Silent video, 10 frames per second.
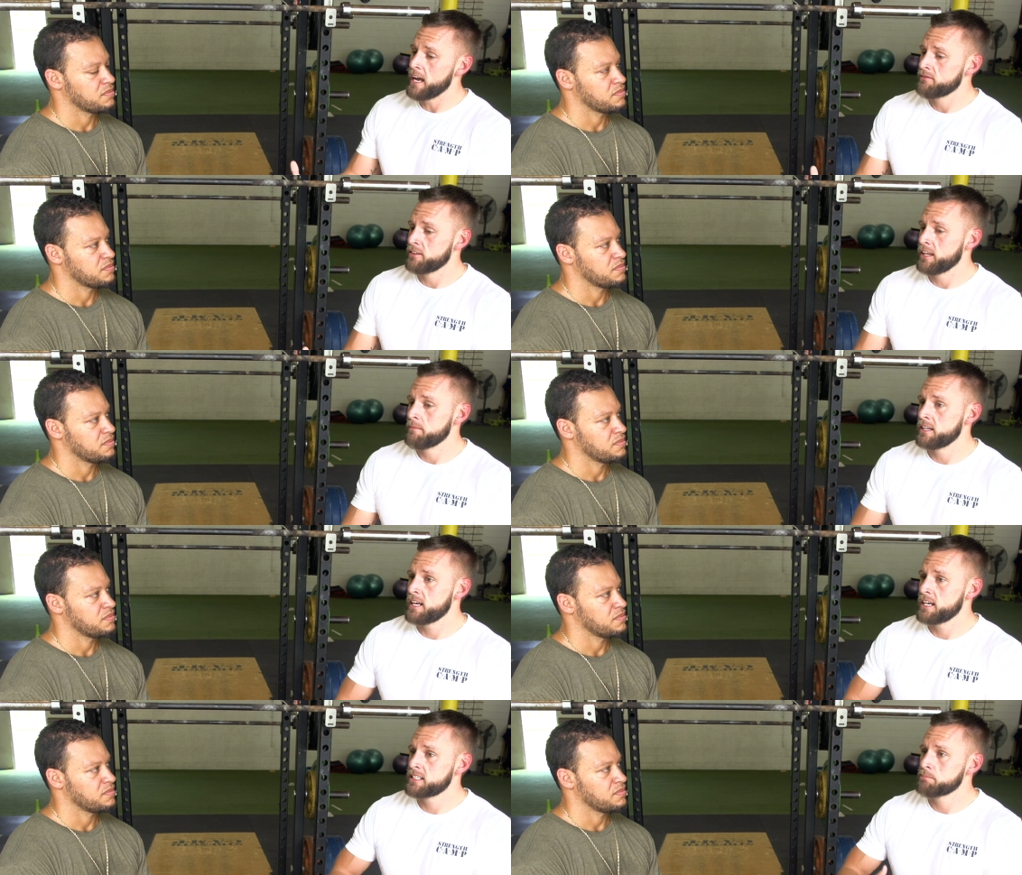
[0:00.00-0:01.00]
Speaker 1: that for them
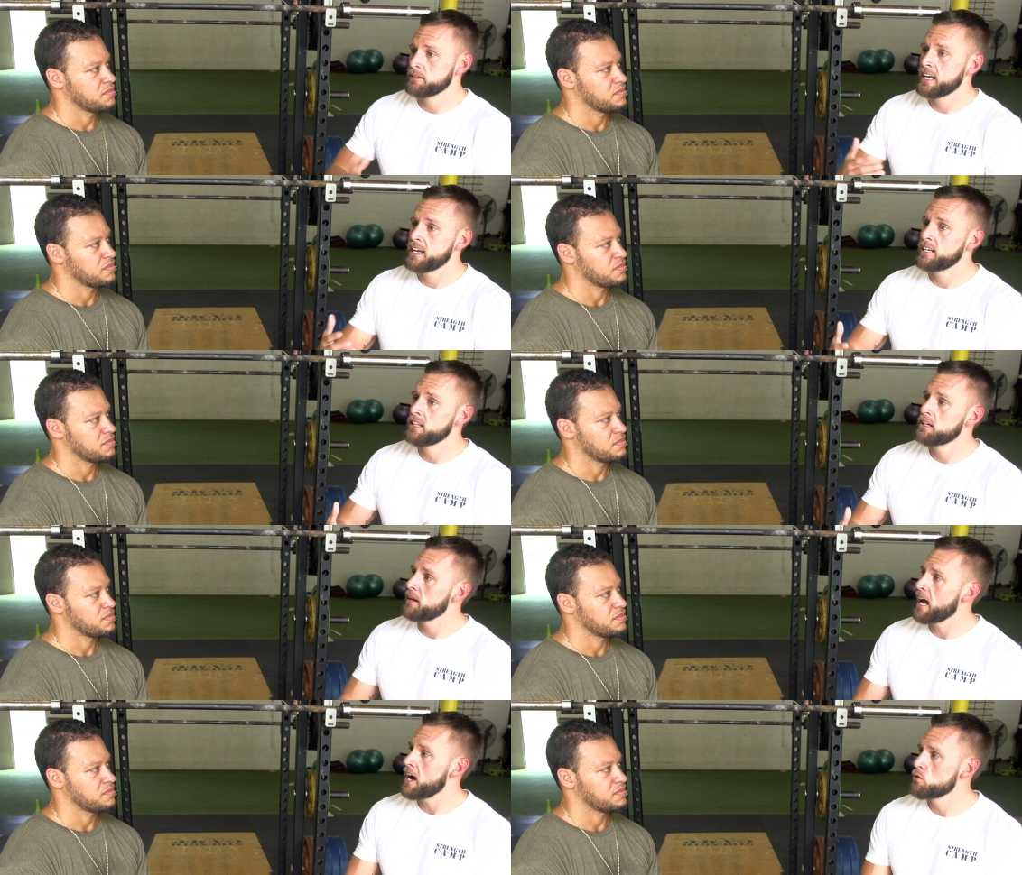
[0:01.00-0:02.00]
and explain a
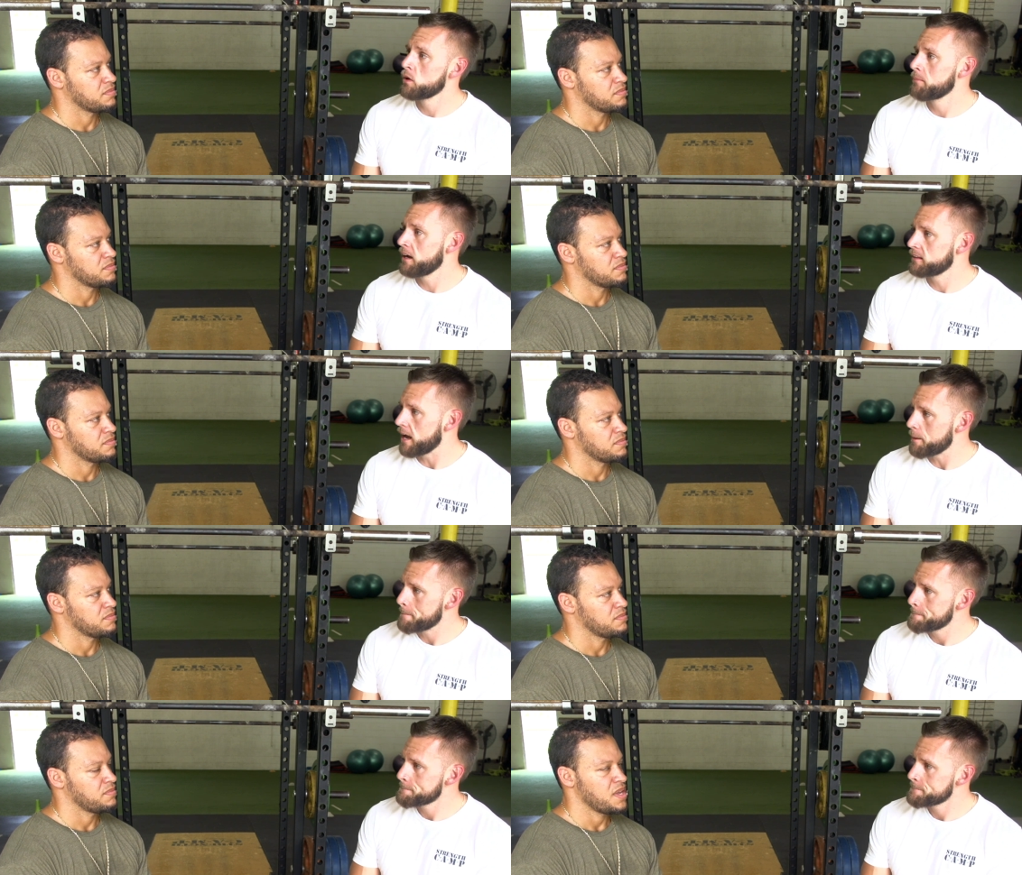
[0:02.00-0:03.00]
little bit how you went about that.
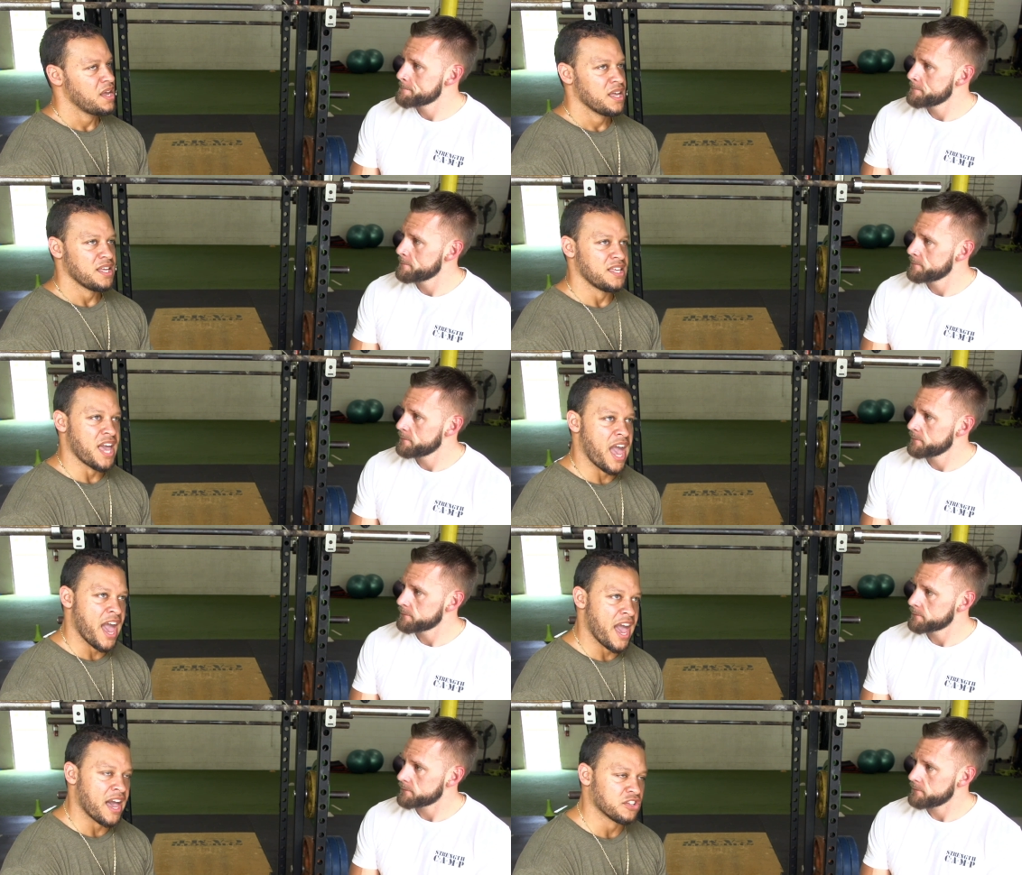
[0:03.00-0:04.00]

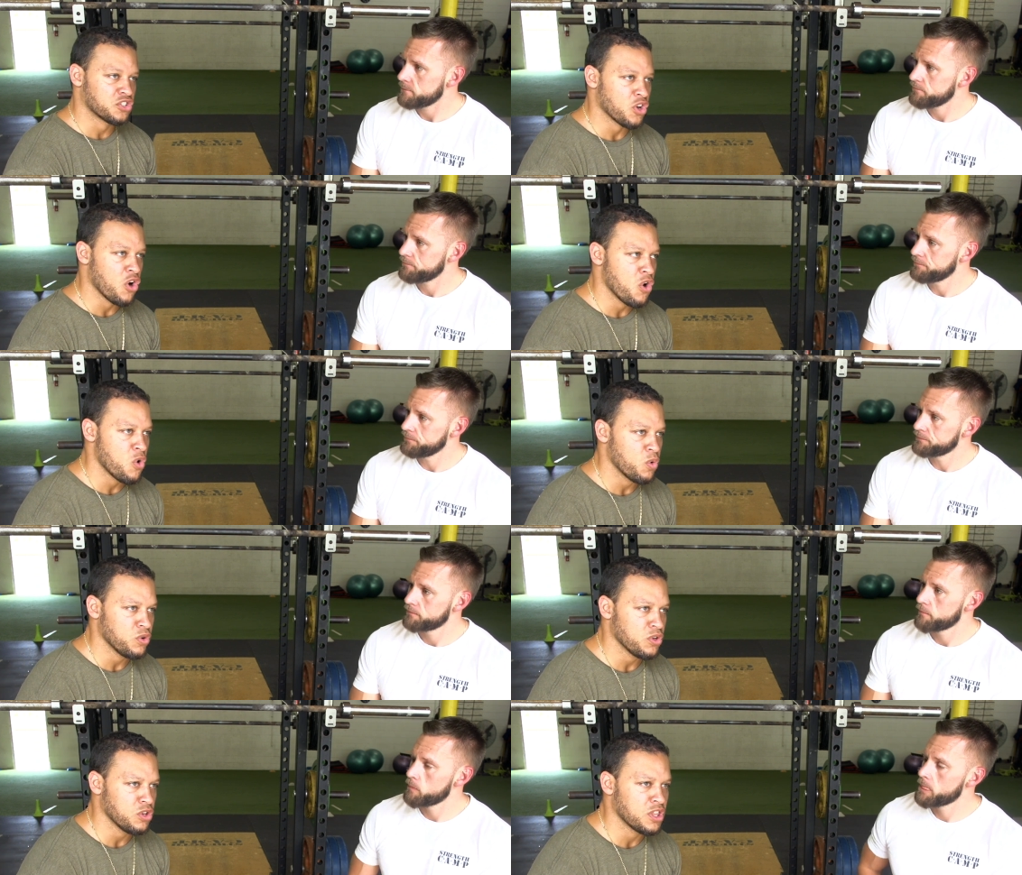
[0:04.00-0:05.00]
Speaker 2: Yeah, so
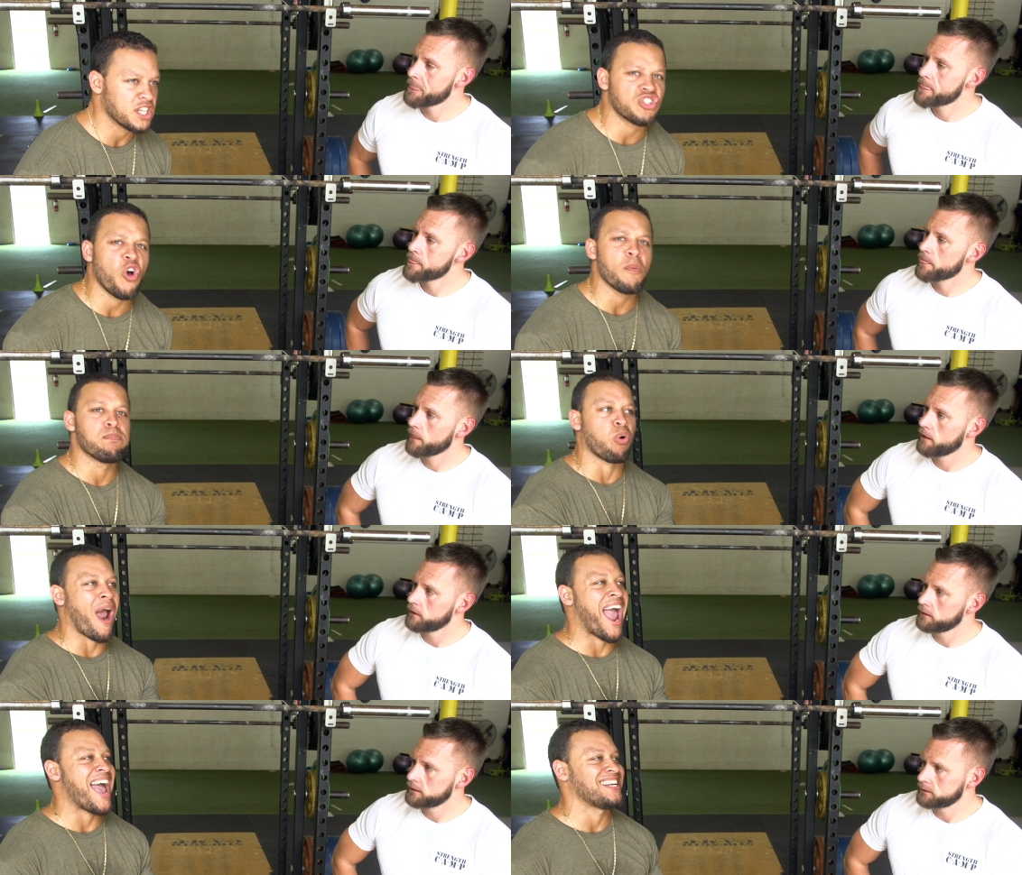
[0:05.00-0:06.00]
this term
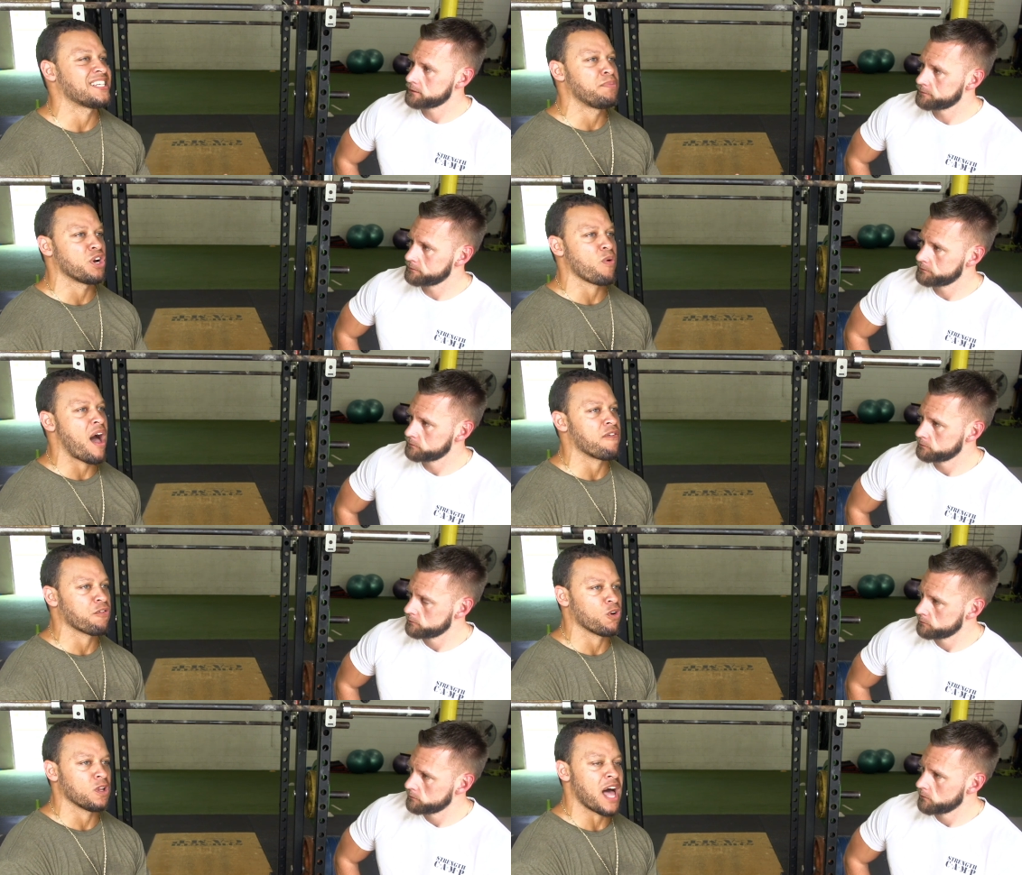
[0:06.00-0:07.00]
brand has been around
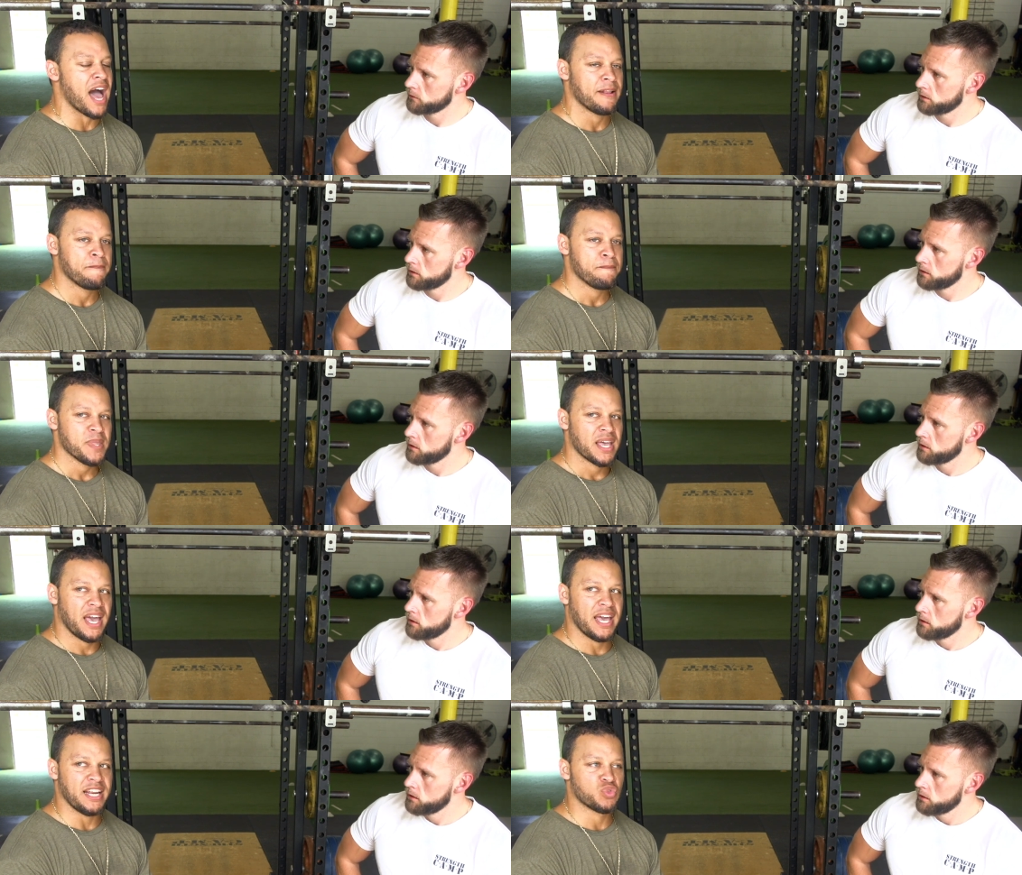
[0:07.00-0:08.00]
for a lot.
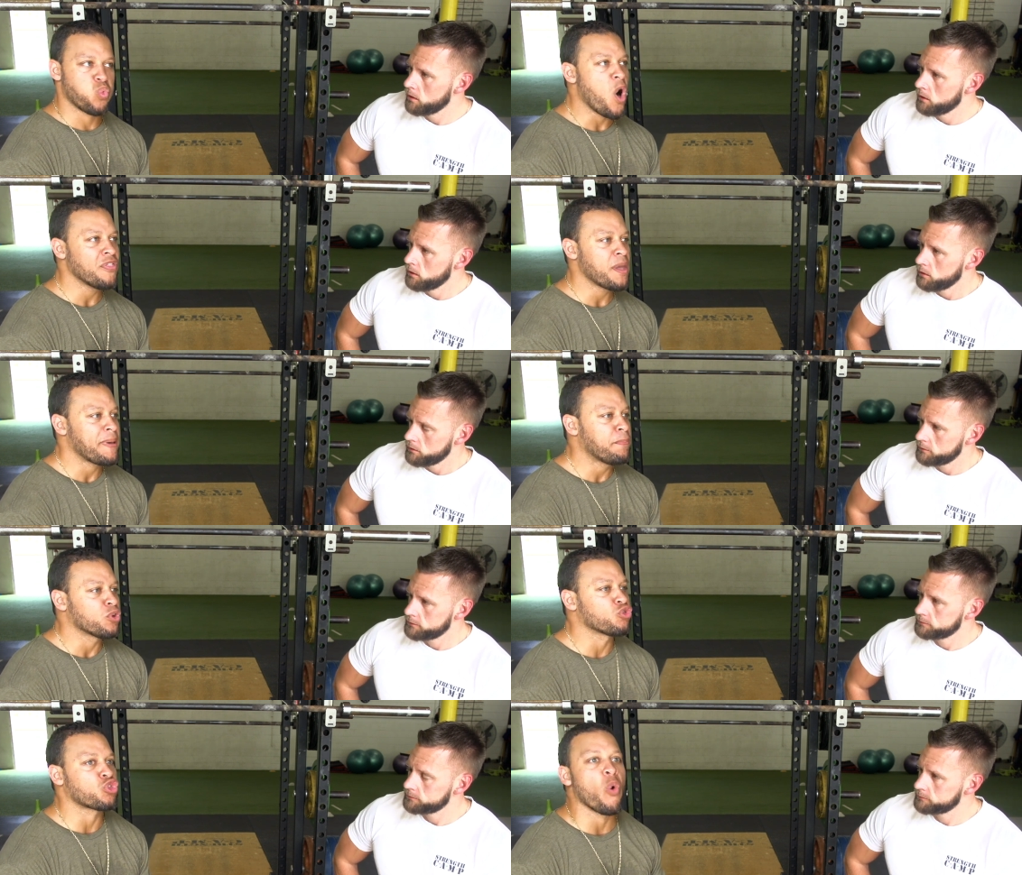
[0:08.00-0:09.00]
And it's one that
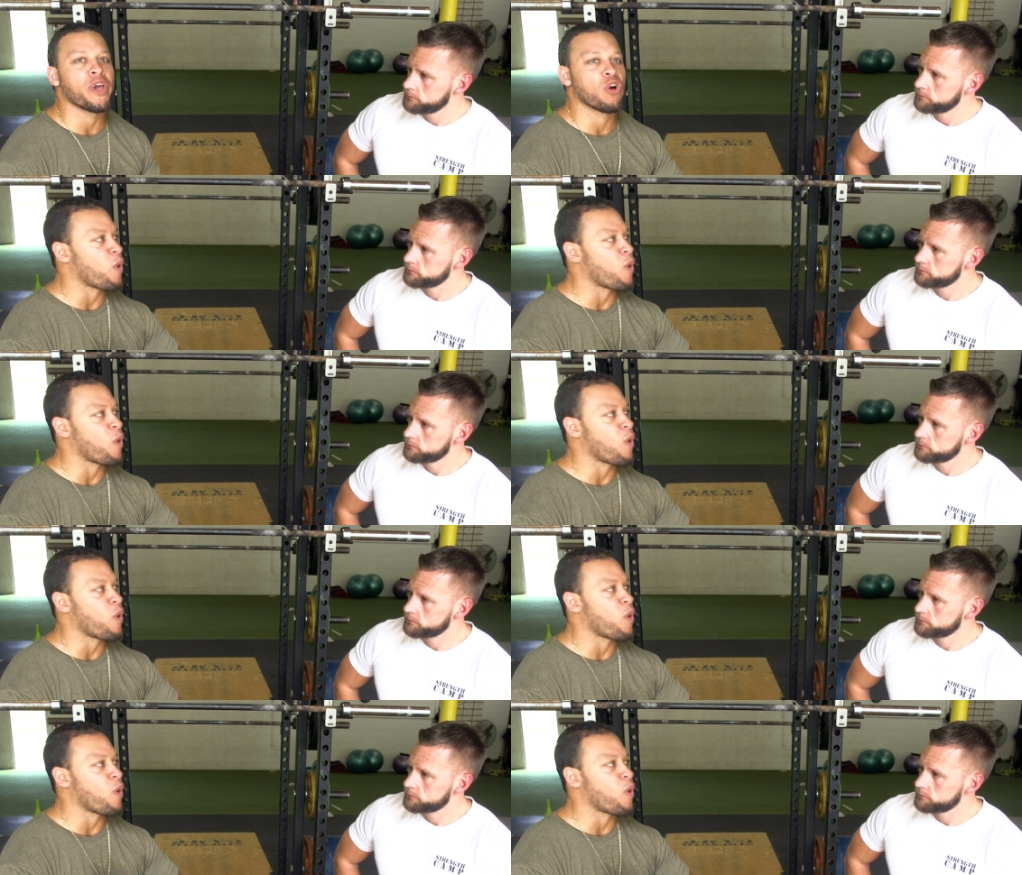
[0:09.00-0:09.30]
people are throwing